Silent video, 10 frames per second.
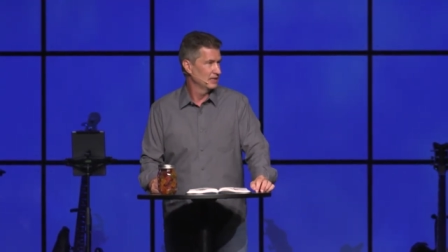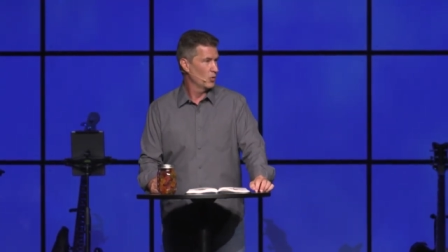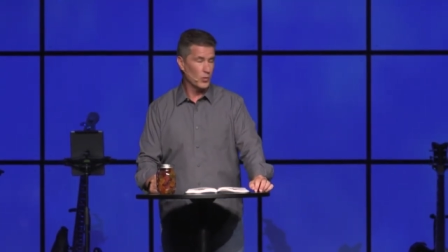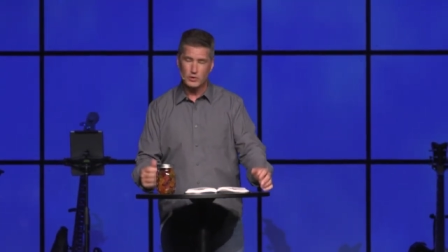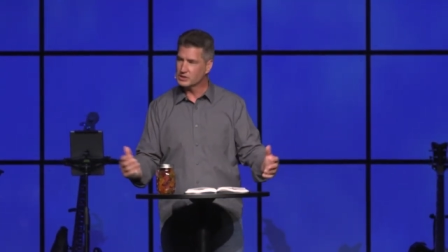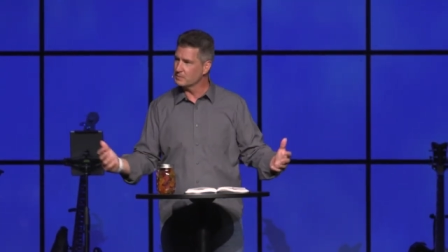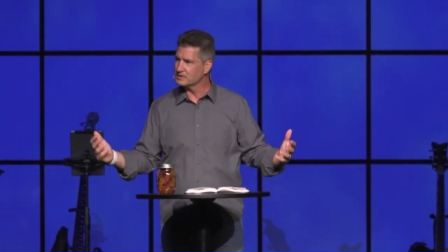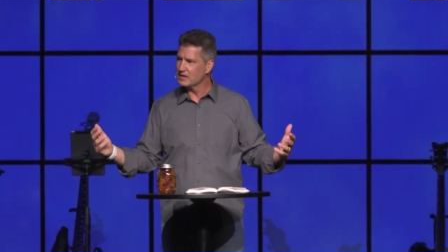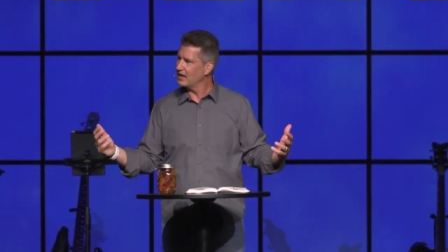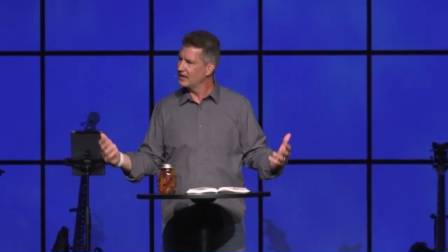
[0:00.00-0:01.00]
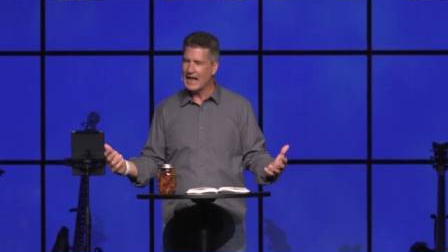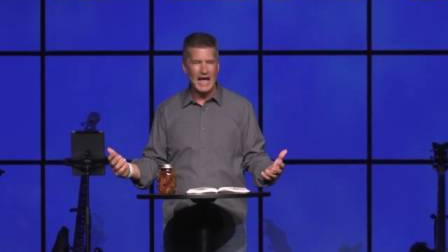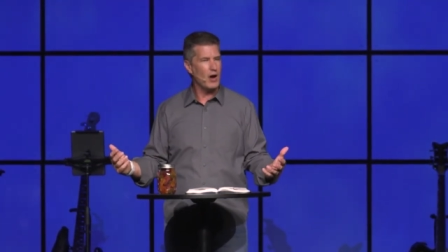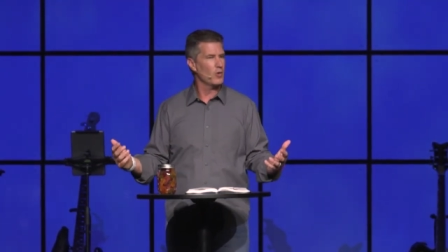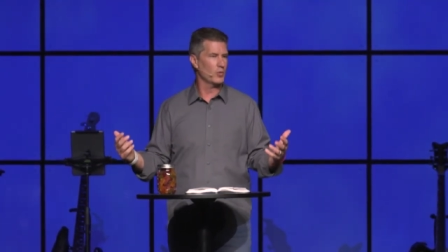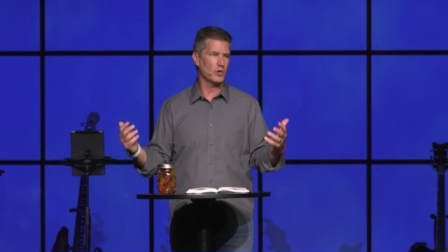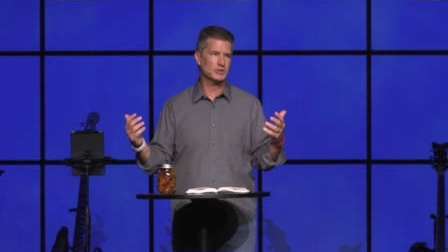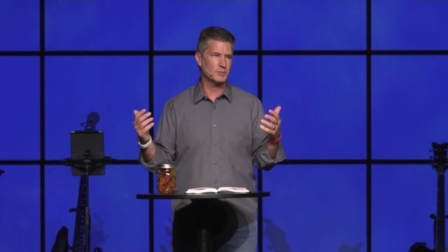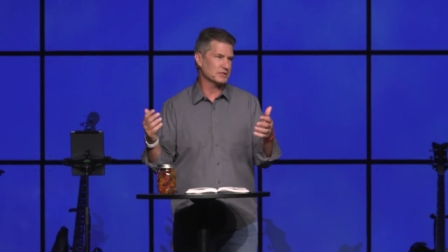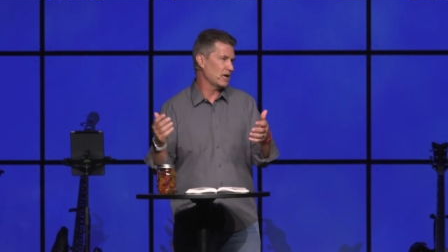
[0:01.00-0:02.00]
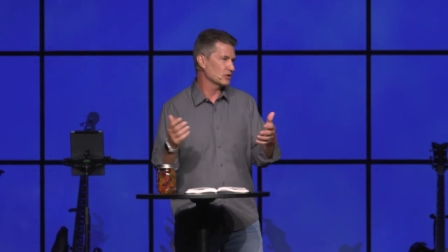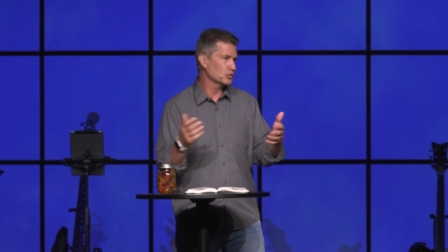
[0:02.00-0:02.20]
Worship is not an hour. Worship is not